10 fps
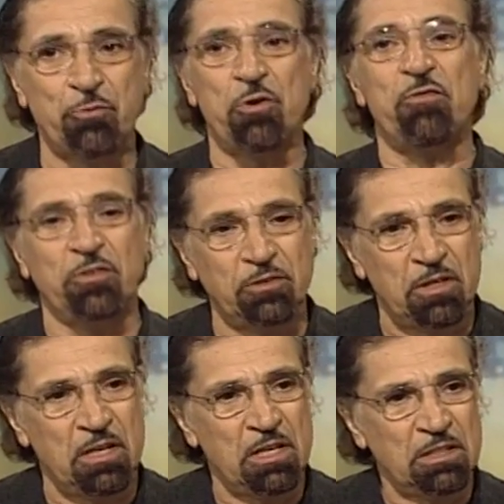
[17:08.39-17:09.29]
driven
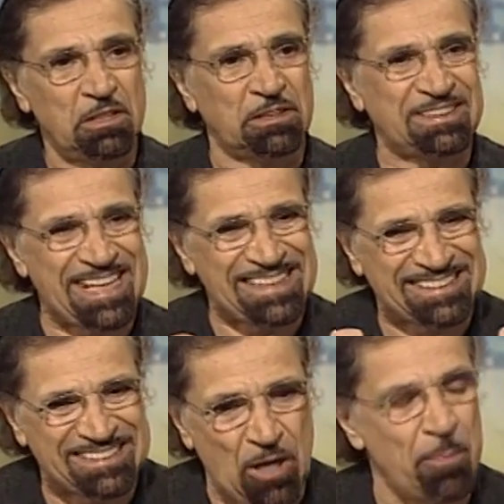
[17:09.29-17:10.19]
to say
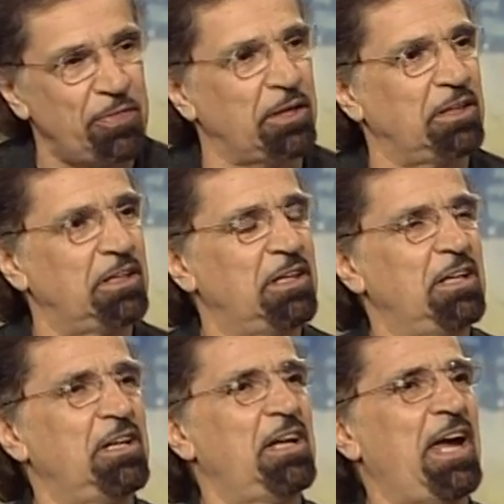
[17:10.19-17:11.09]
something.
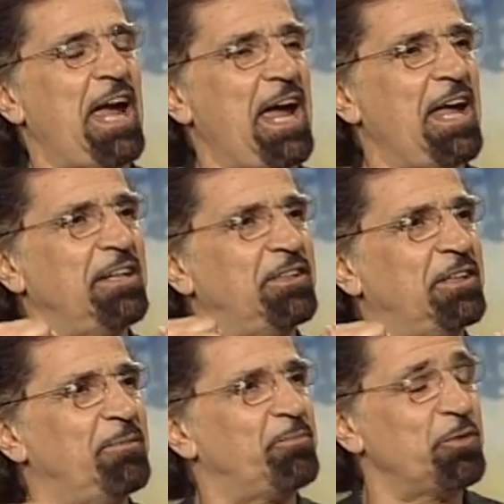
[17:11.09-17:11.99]
And
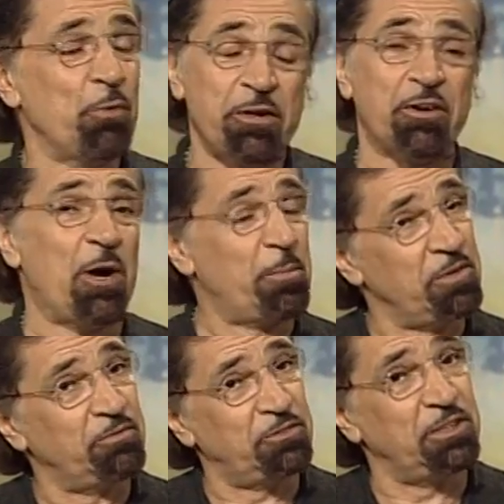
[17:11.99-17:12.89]
the record
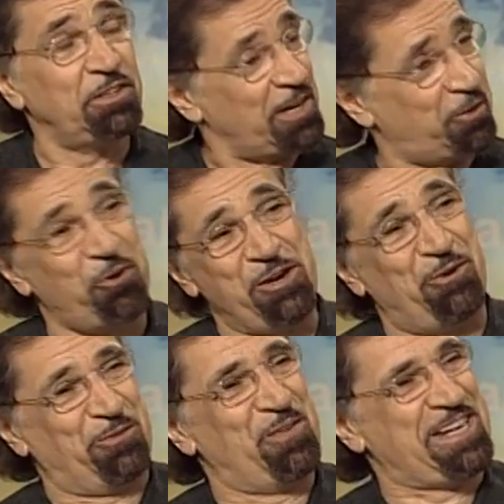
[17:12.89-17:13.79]
company did not agree
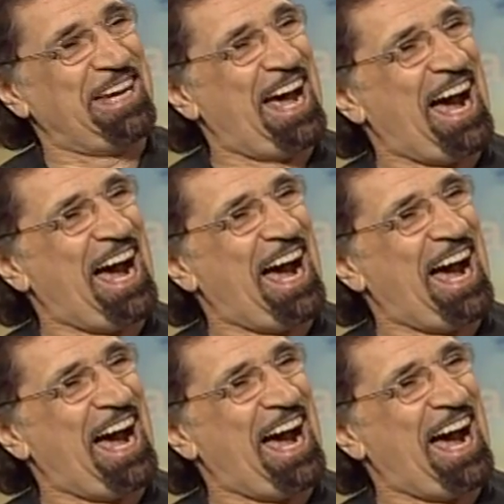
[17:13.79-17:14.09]
with me.